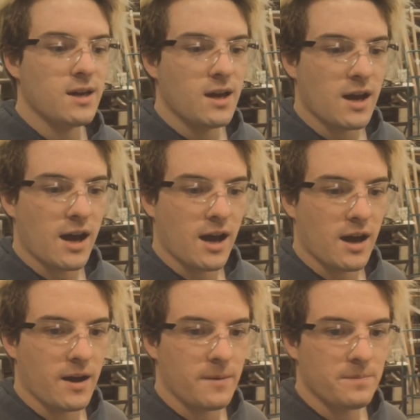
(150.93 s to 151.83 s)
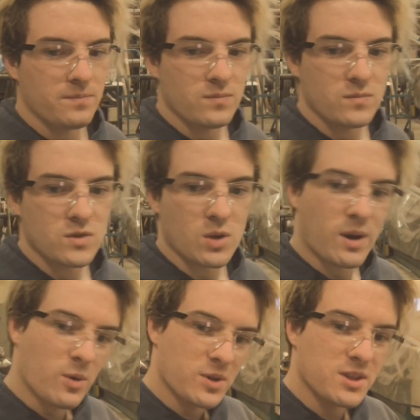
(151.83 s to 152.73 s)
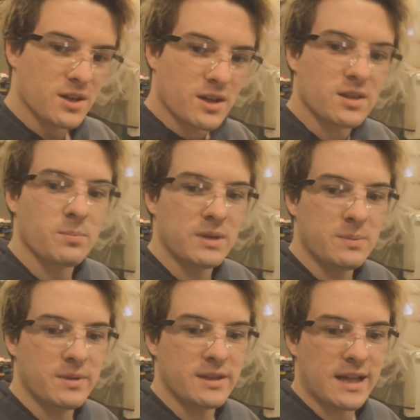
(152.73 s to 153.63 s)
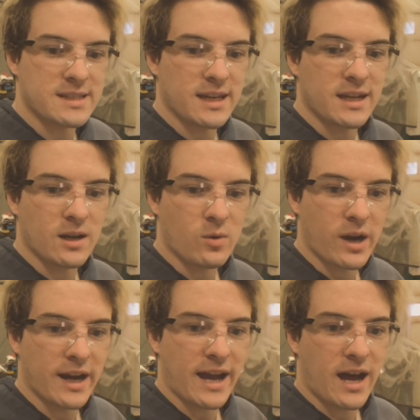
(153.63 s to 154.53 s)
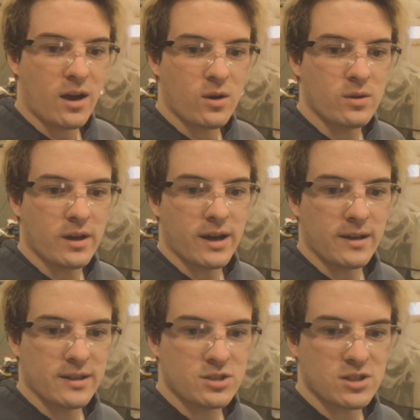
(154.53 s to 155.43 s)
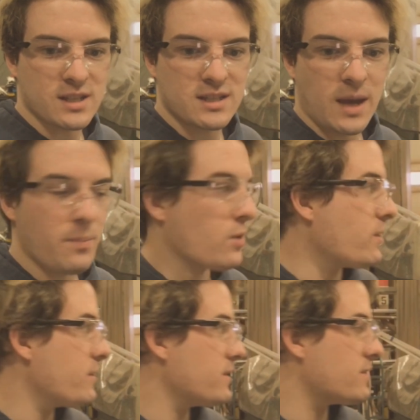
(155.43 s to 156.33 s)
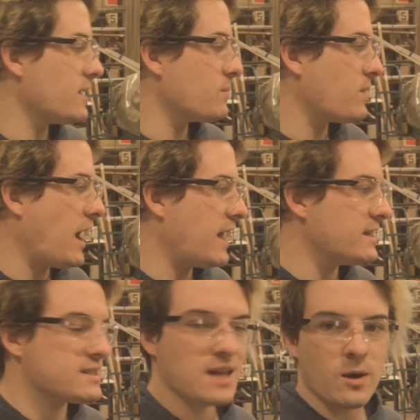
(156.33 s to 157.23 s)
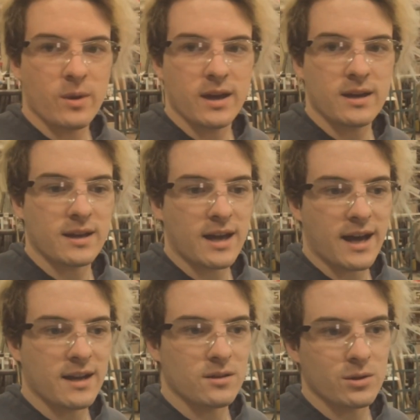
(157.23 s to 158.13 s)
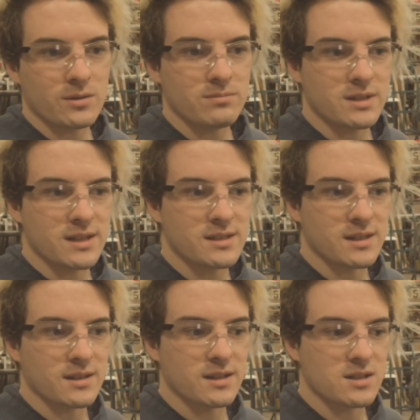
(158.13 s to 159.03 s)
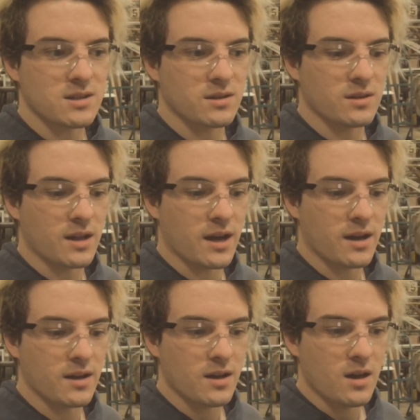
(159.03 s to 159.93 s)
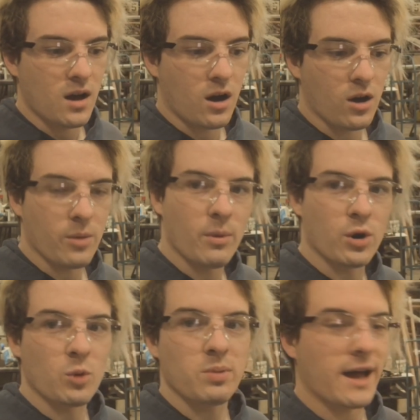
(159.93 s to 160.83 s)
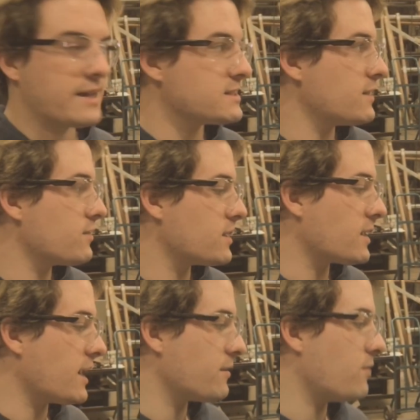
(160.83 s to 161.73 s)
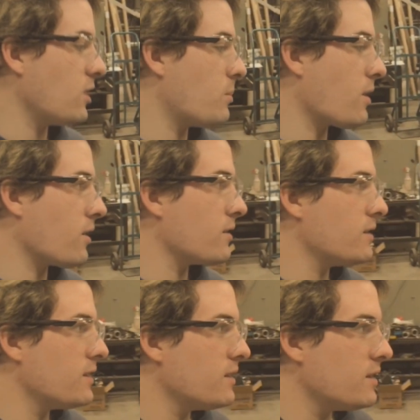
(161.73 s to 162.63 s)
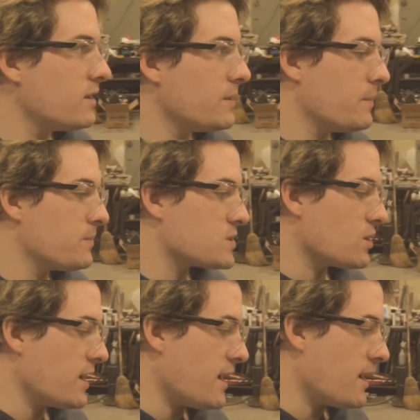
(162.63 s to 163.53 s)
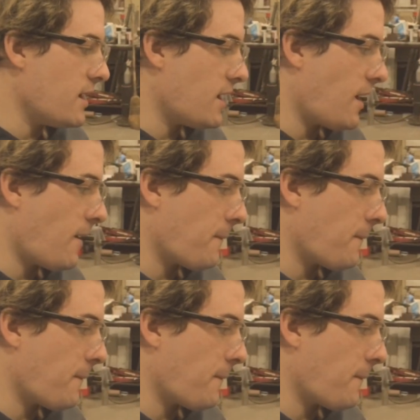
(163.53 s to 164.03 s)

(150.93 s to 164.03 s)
to run with the BP that's in it right now. It's just a temporary thing, but at least that way it can kind of look decent until all the motor plans and everything kind of fall apart. So yeah,